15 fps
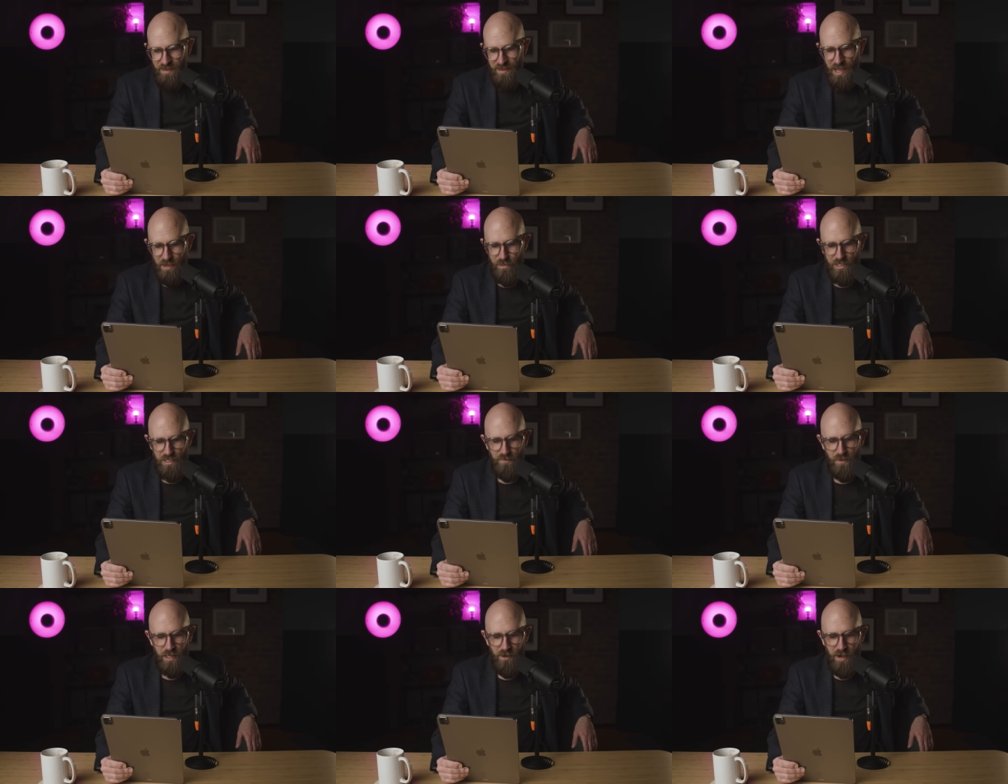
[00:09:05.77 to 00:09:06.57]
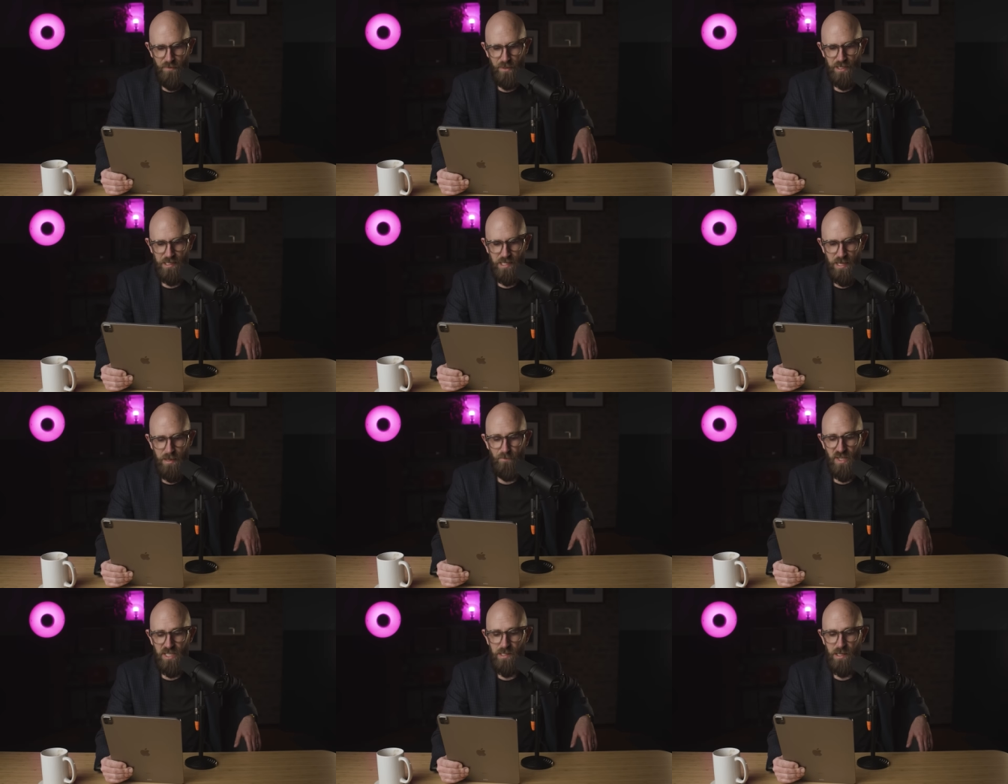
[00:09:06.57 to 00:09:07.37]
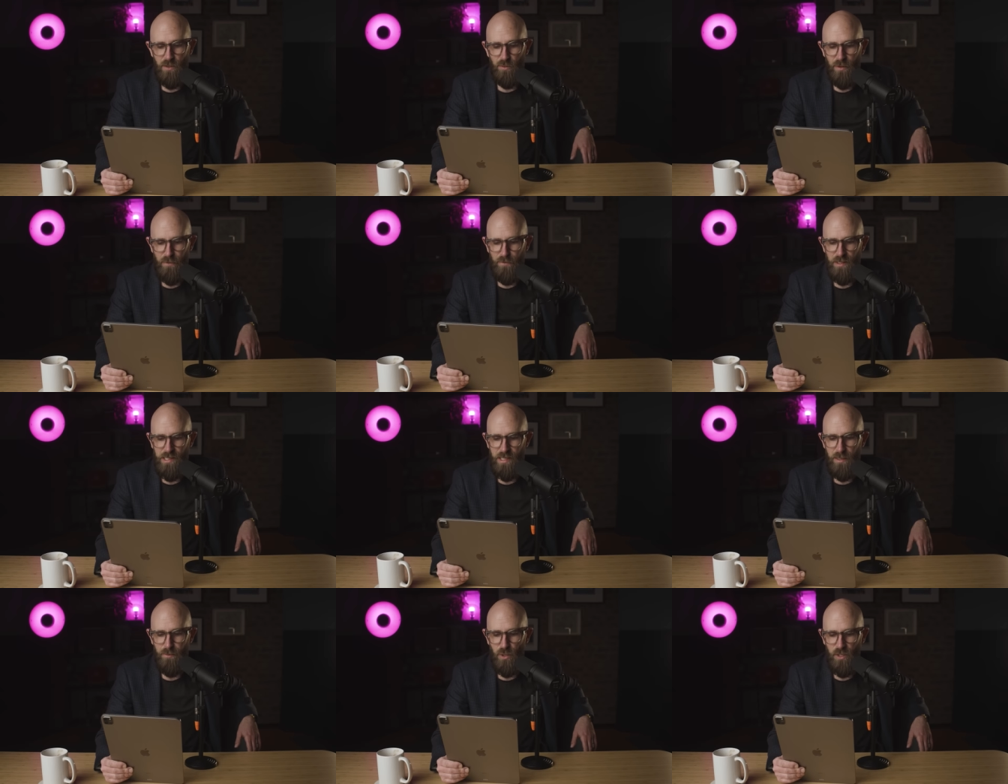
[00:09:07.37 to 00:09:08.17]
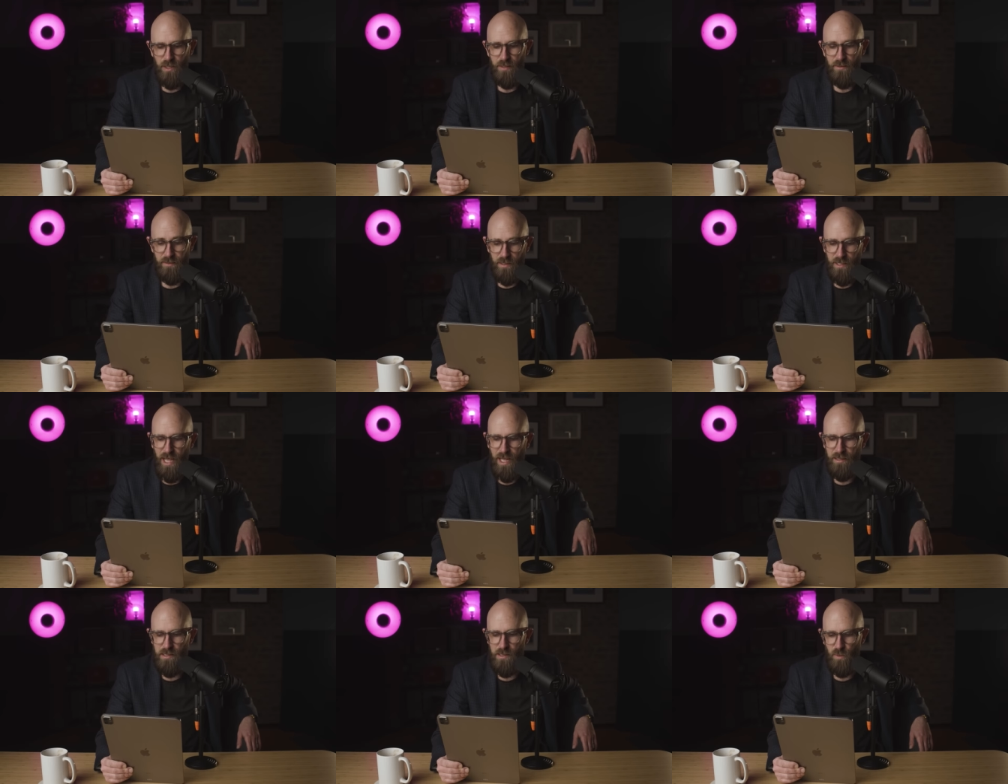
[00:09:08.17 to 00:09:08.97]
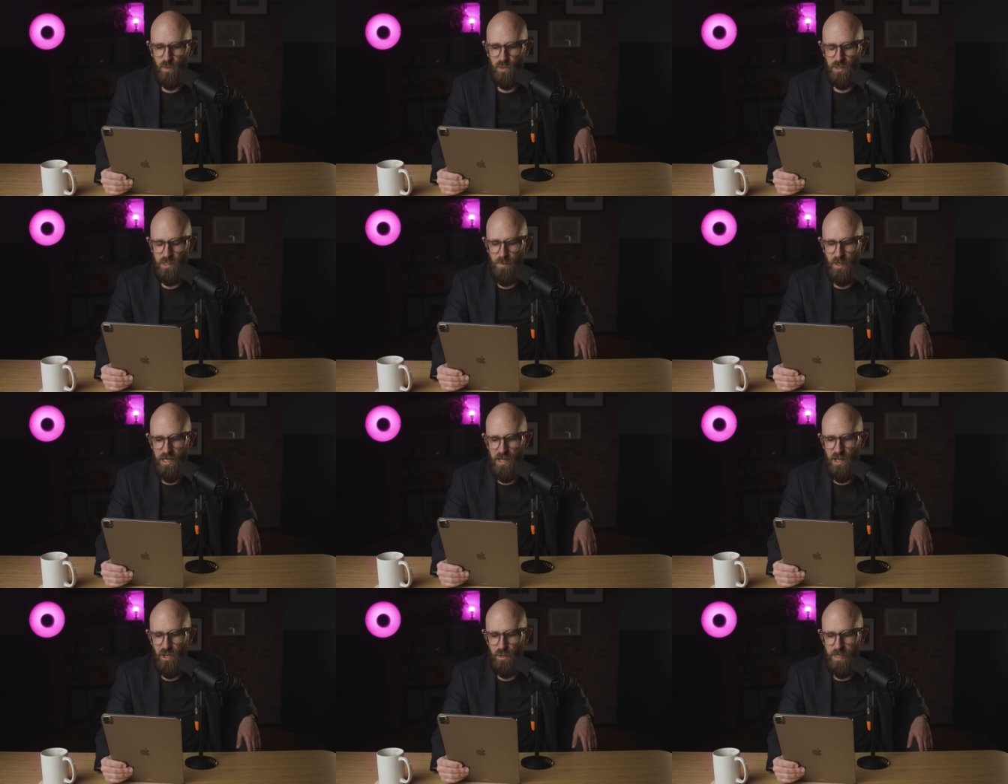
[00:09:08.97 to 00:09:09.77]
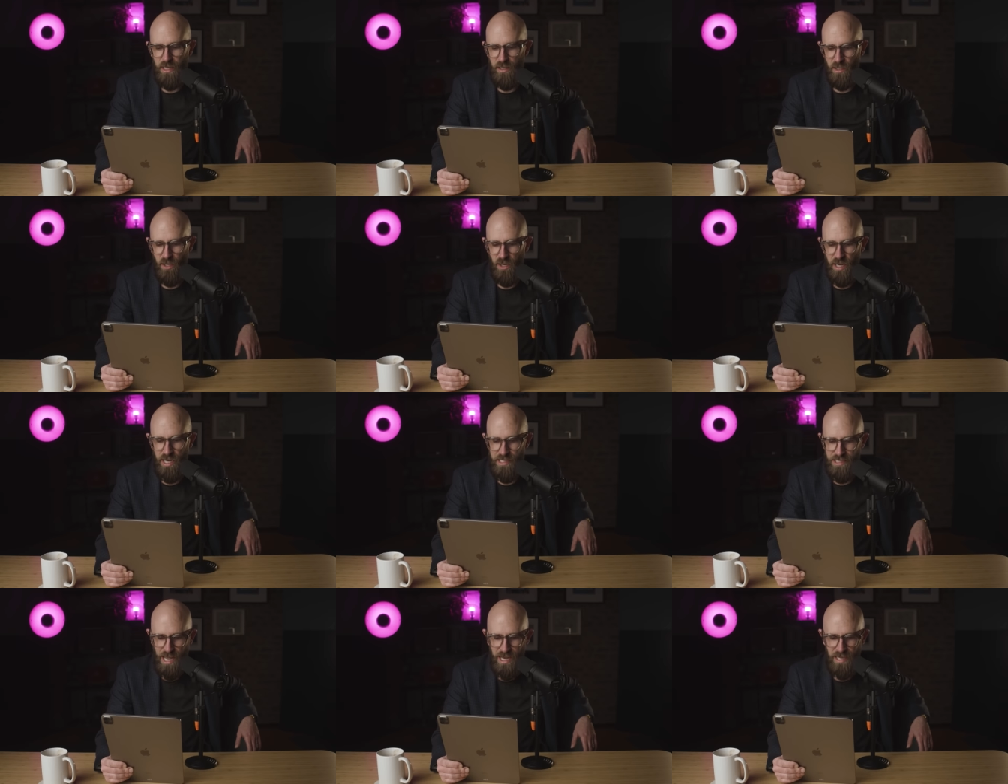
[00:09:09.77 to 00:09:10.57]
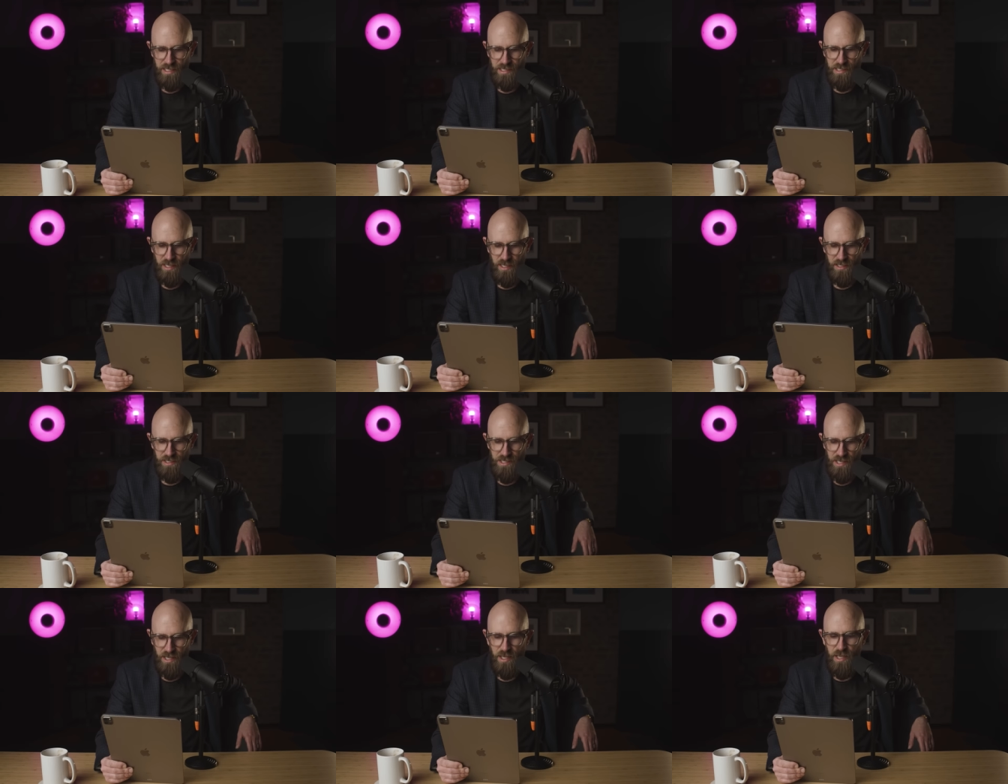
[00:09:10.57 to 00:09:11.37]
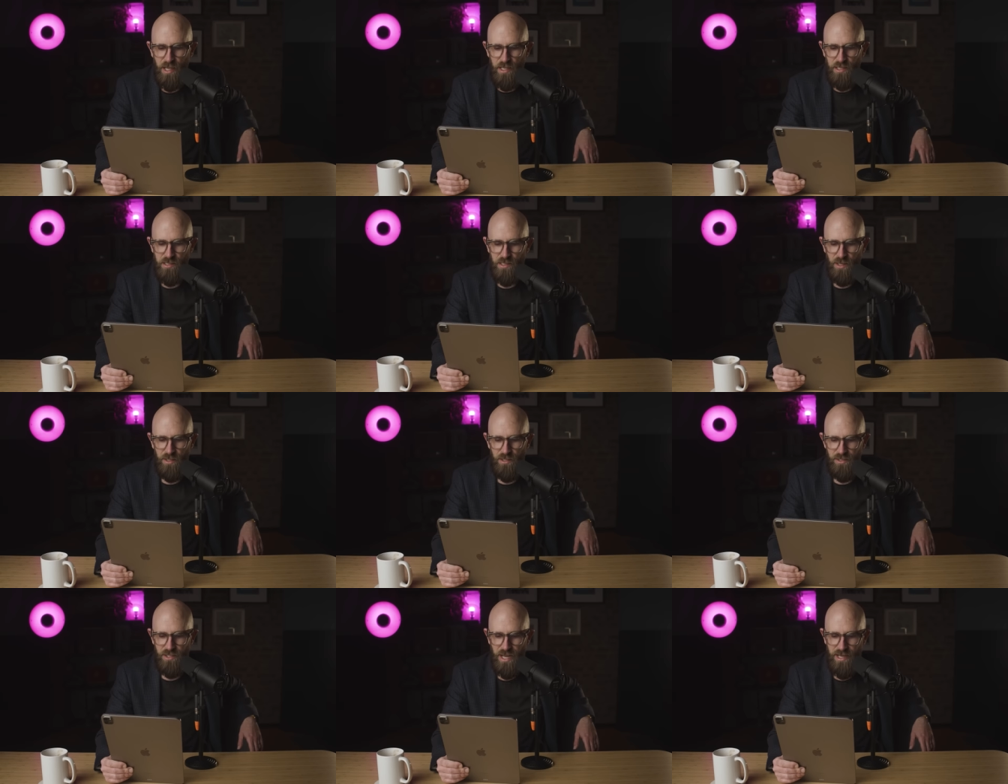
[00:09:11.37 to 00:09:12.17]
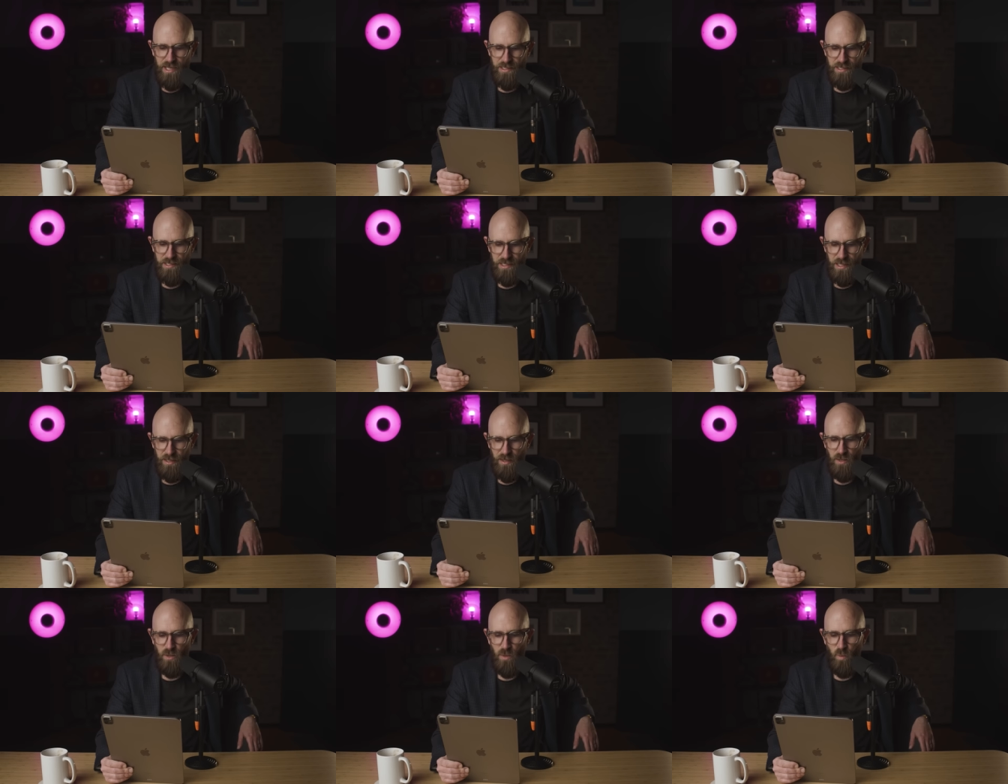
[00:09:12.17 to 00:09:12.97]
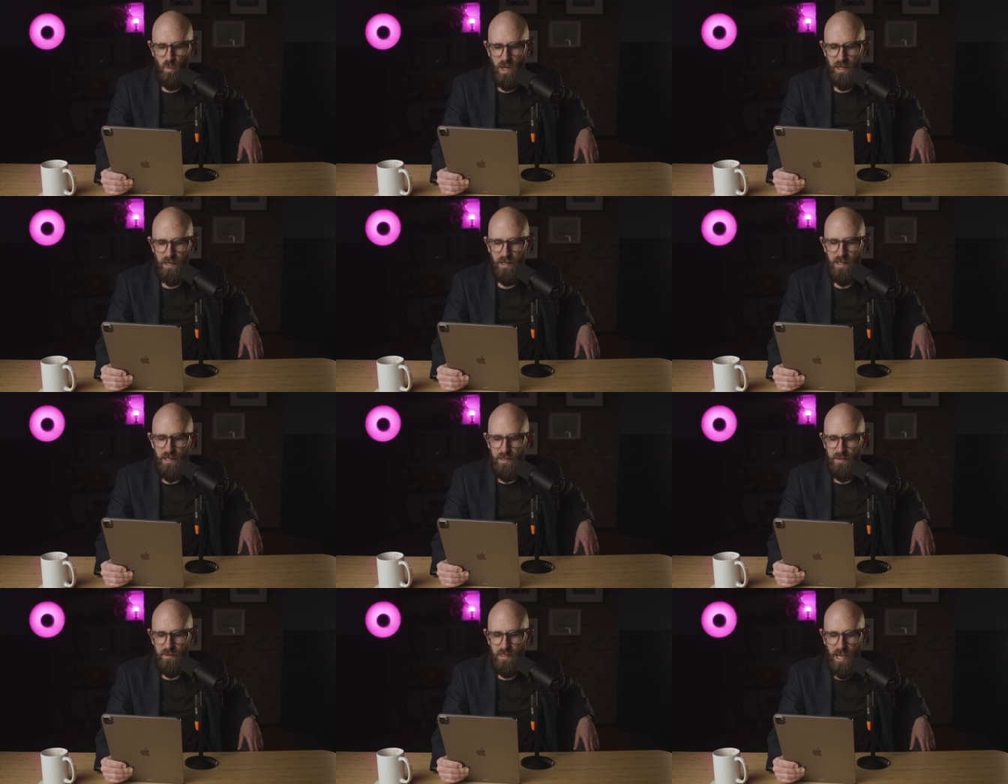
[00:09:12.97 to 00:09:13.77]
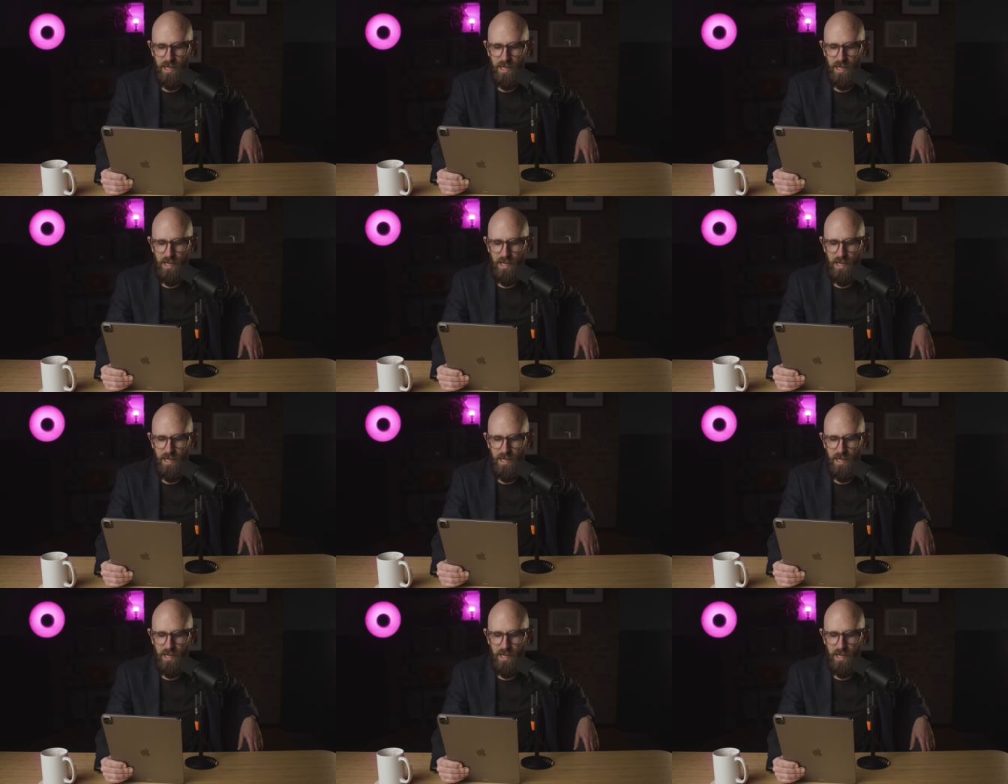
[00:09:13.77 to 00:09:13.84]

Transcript: The evidence for their efficacy, a single reference in the book The Cancer Ward by Nobel laureate Alexander Solzhenitsyn, who won the